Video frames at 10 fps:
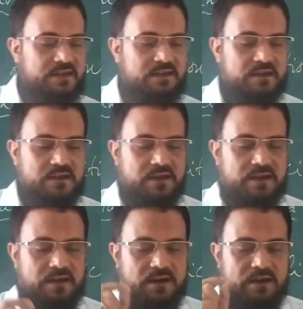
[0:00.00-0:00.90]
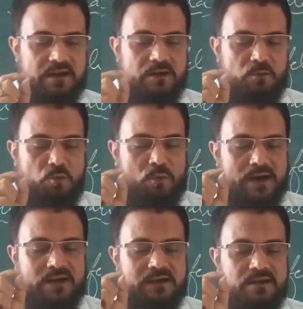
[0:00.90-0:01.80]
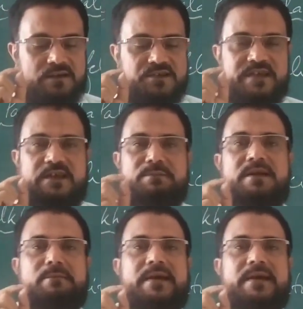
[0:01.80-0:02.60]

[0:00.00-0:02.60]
that one statement